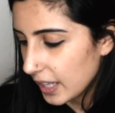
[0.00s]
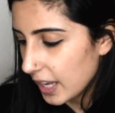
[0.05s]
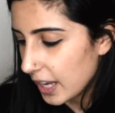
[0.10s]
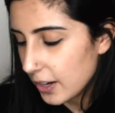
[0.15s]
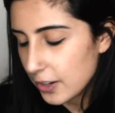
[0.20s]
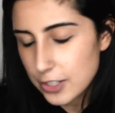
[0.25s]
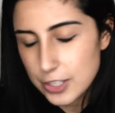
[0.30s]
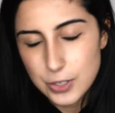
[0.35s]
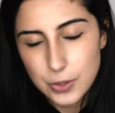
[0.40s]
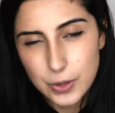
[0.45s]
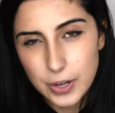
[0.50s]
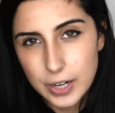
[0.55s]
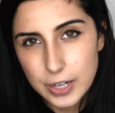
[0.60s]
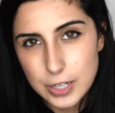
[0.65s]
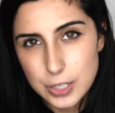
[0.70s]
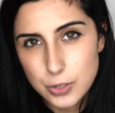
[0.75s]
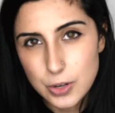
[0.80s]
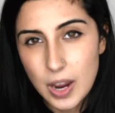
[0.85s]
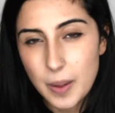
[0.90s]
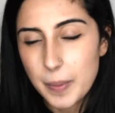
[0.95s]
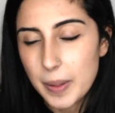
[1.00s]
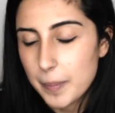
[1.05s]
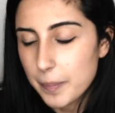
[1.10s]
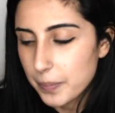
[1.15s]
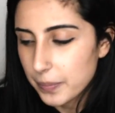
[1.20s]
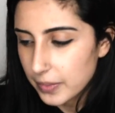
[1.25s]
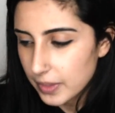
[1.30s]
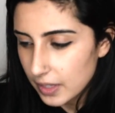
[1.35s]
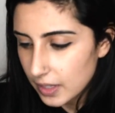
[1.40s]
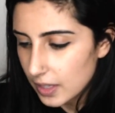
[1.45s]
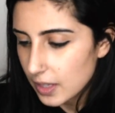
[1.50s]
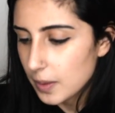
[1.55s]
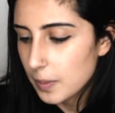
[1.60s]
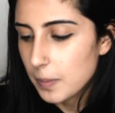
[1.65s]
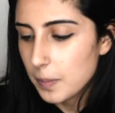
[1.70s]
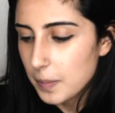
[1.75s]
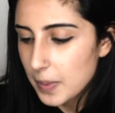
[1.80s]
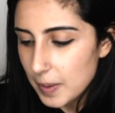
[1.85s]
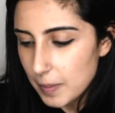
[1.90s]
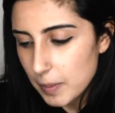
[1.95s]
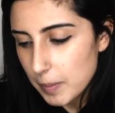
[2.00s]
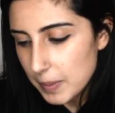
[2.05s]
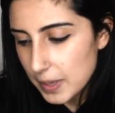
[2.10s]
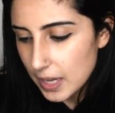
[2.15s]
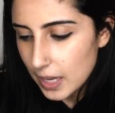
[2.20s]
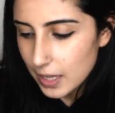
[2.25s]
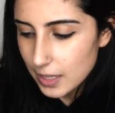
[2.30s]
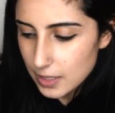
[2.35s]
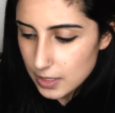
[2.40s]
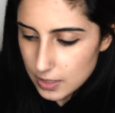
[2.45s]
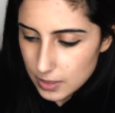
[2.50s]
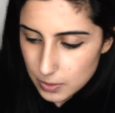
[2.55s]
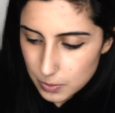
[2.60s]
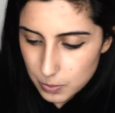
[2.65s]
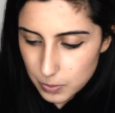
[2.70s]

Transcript: just don't know how to describe it. Maybe because